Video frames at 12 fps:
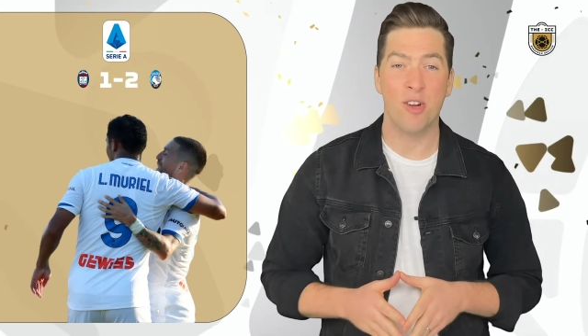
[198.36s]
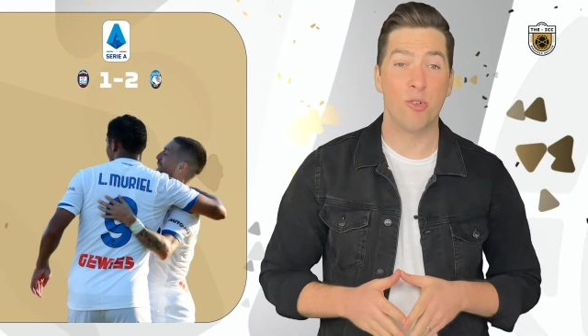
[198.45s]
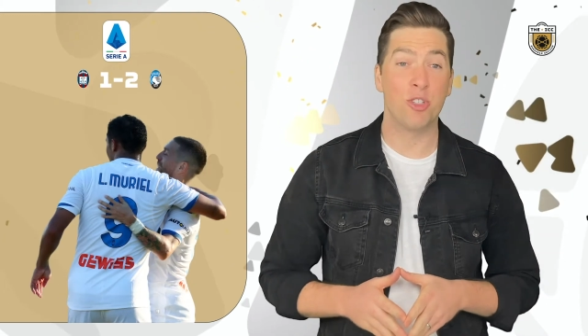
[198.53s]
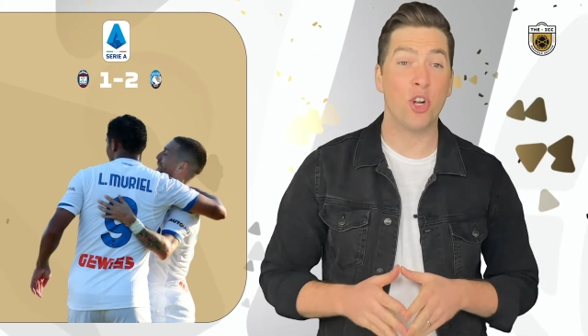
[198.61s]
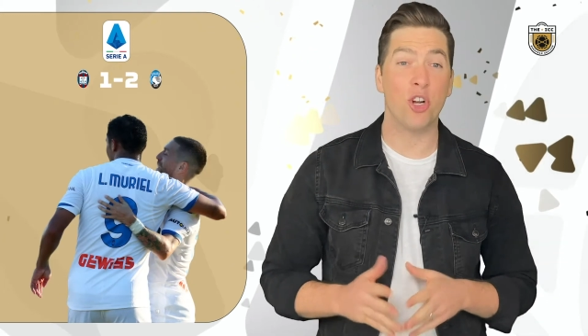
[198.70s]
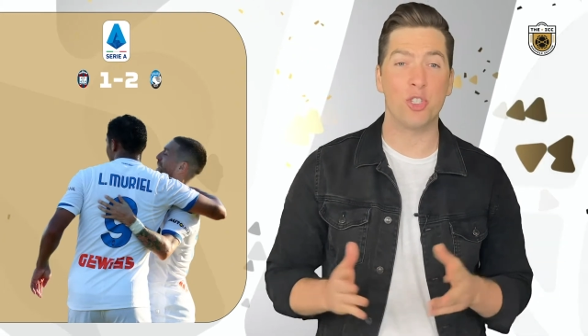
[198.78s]

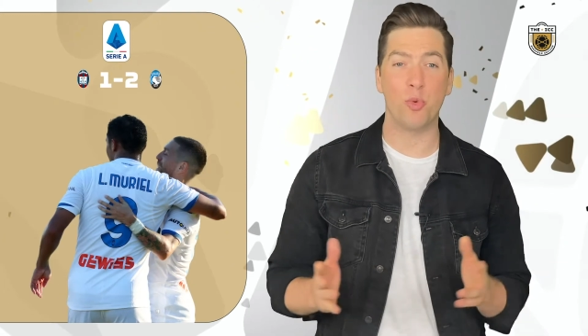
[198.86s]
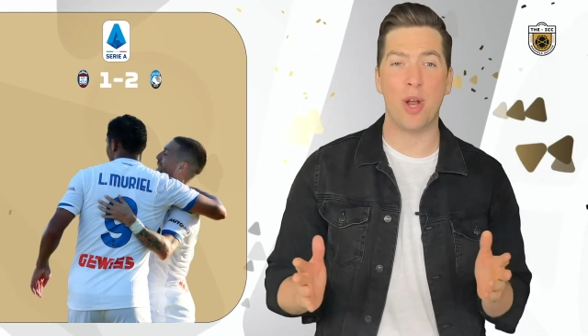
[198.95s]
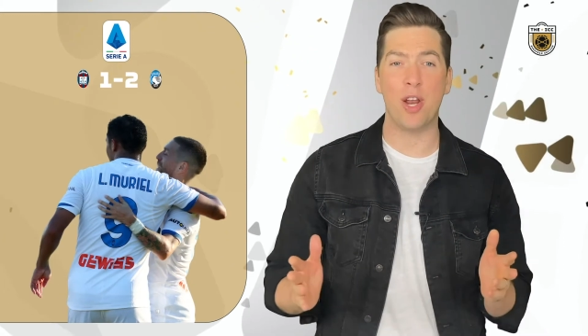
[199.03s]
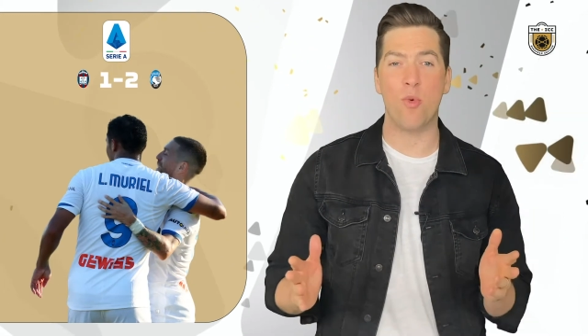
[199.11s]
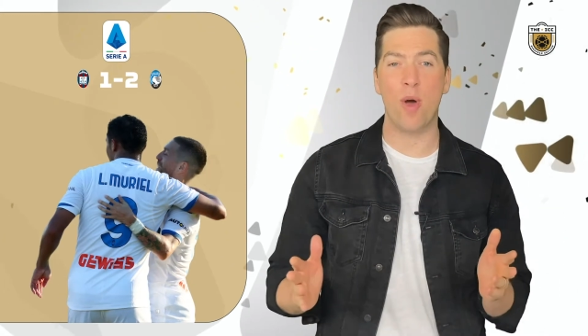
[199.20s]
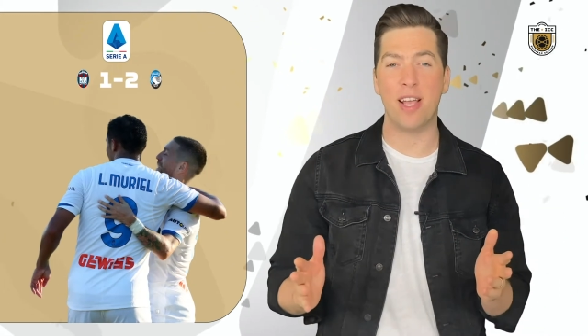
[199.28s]
returned to
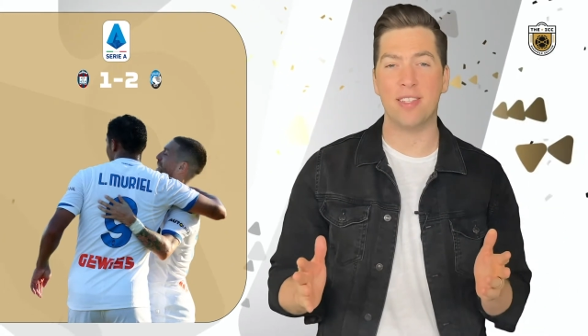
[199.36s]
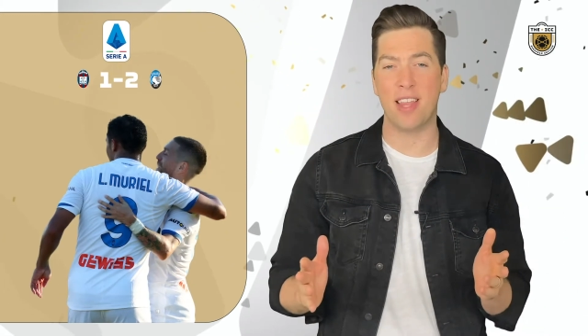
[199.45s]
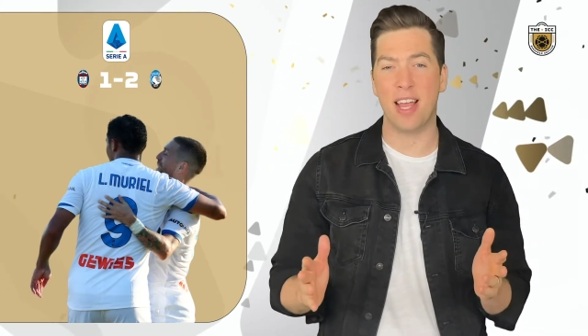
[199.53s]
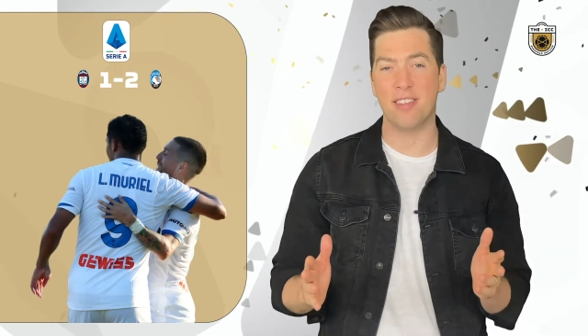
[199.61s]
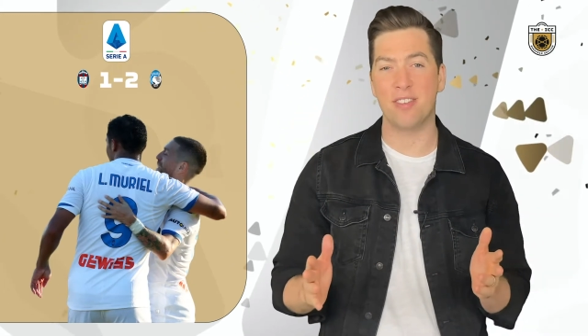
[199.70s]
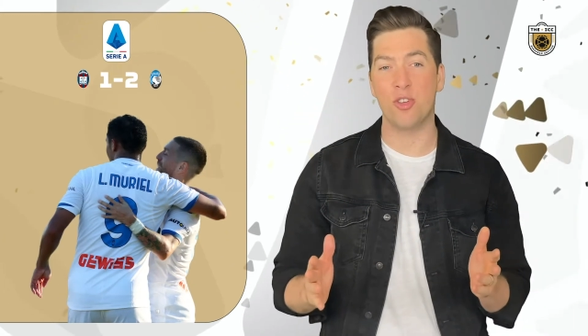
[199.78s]
winning ways
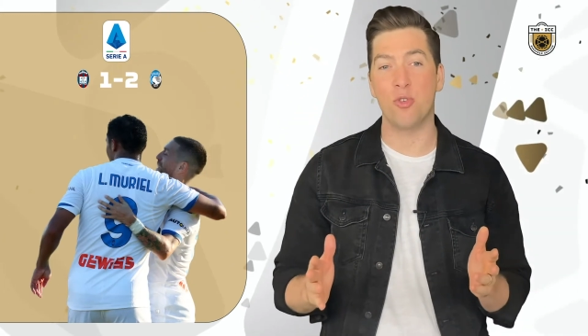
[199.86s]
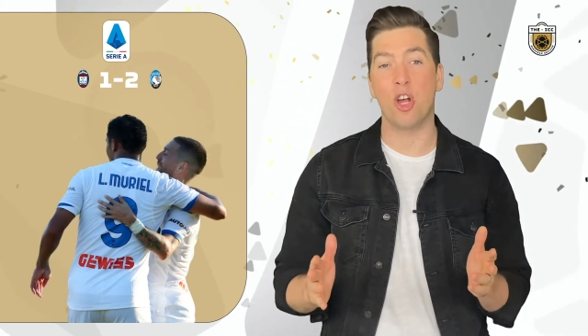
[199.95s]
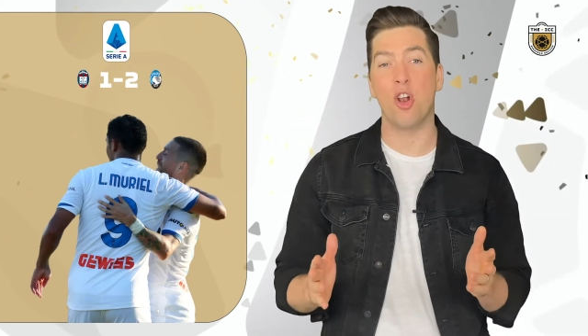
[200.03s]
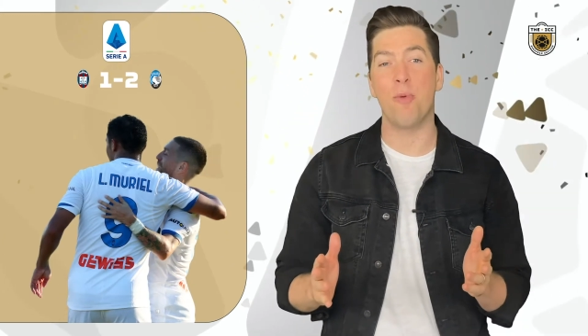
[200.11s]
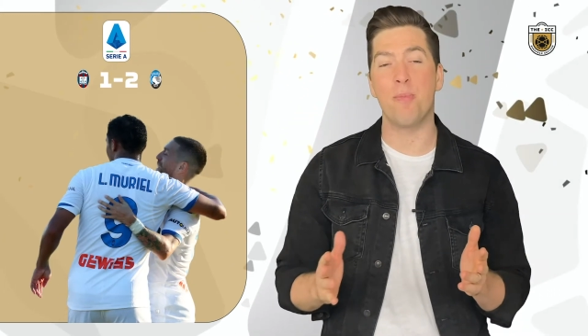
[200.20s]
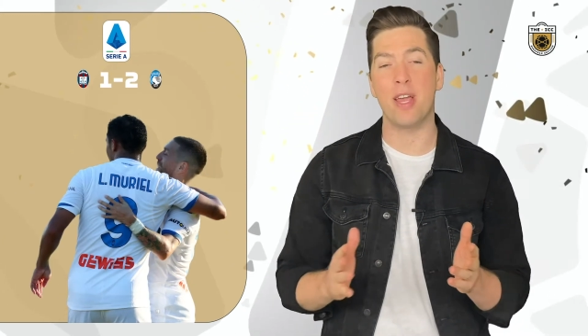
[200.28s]
thanks to
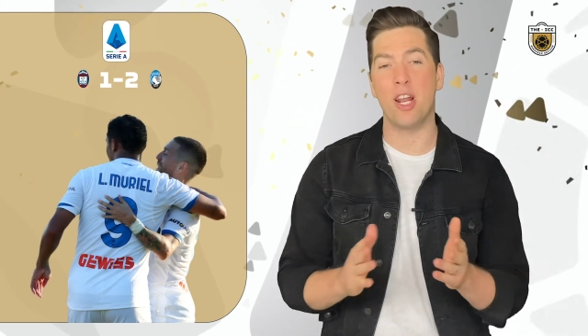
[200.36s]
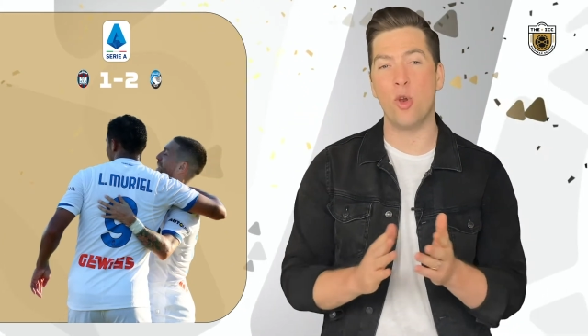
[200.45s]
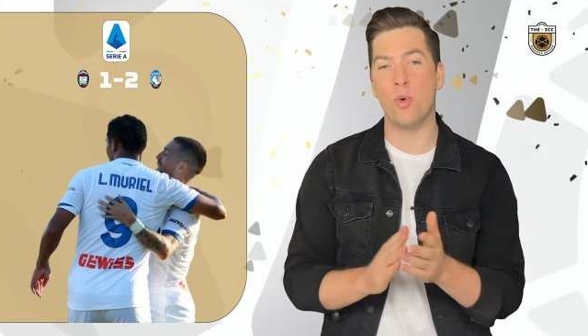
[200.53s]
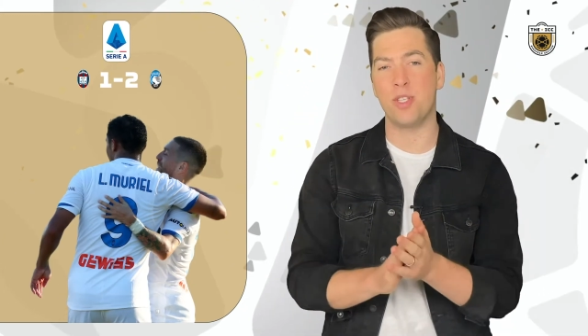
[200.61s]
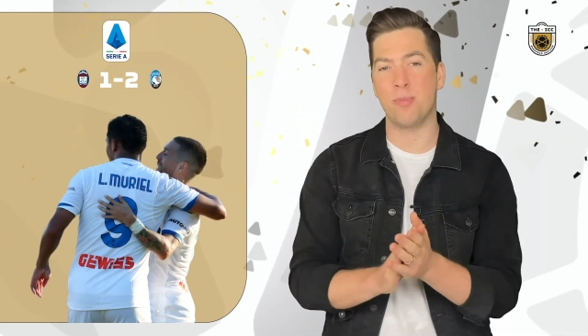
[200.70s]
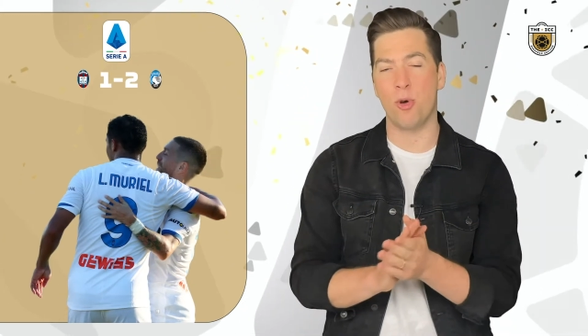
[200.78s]
Colombian
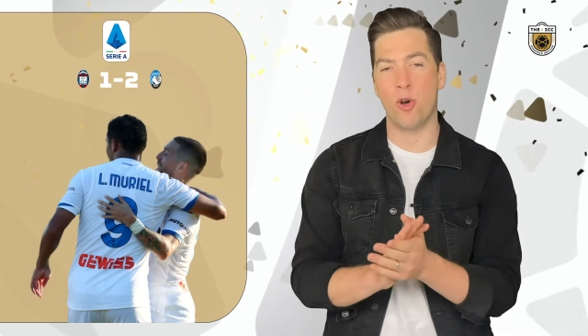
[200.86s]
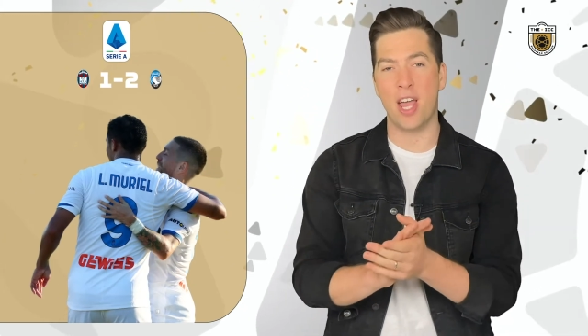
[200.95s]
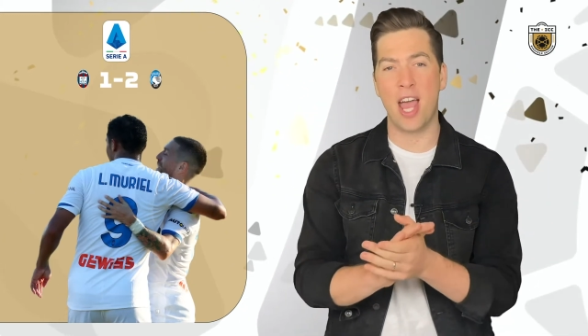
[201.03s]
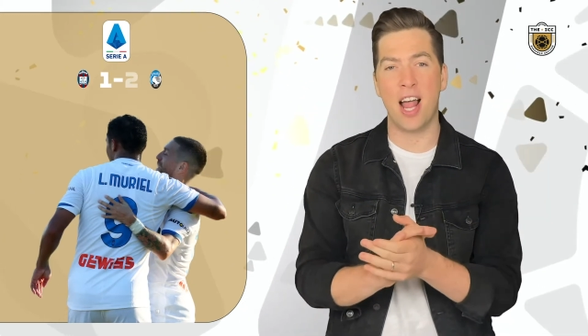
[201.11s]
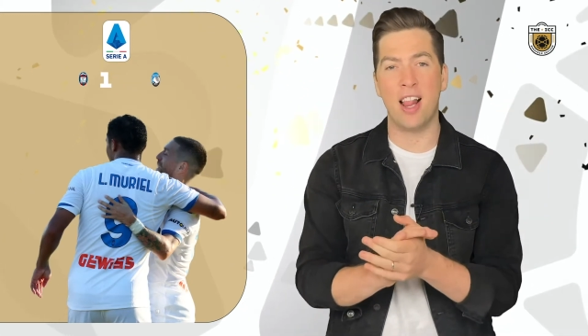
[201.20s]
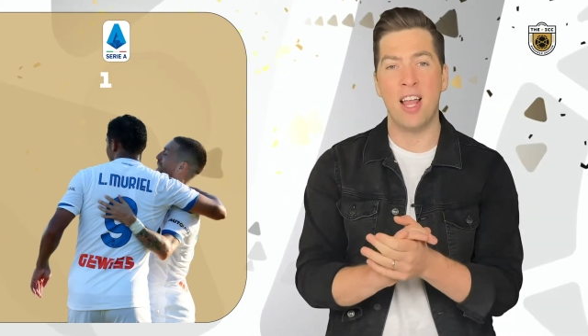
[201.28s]
Luis
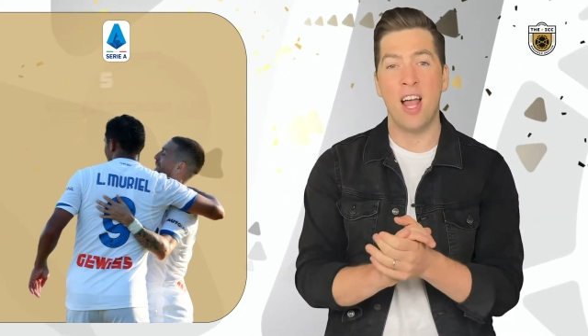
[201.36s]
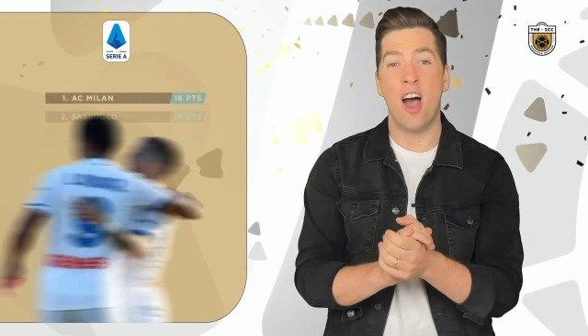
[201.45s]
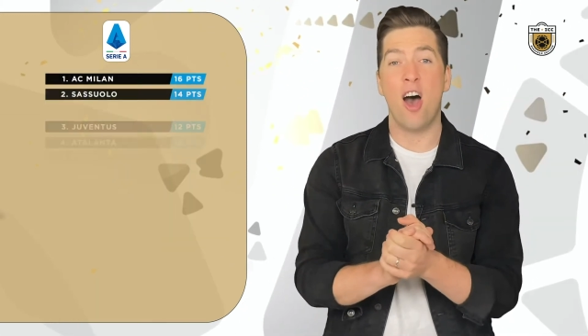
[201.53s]
Muriel.